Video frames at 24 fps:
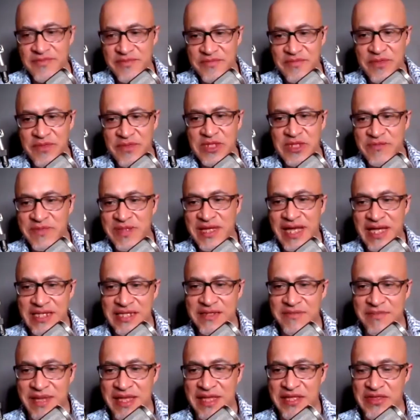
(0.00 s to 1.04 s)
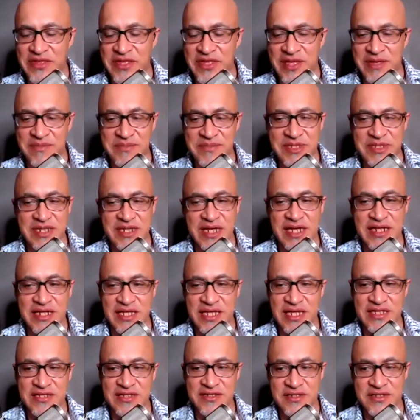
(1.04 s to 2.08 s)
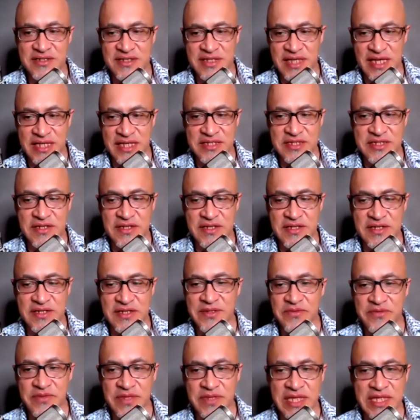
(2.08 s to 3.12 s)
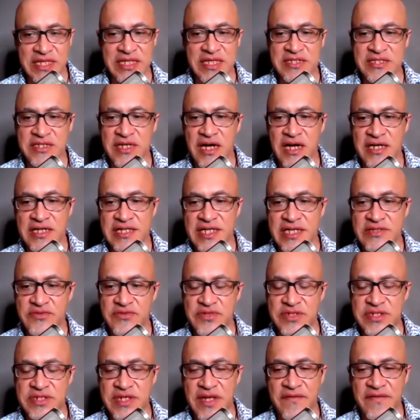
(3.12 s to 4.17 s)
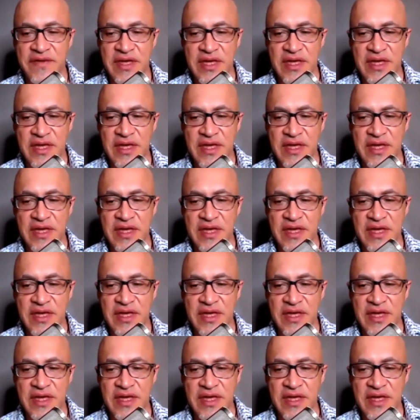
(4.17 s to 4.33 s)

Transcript: what's been kind of the main theme tonight, a lot of the stuff we've been doing, like TikTok and that sort of stuff.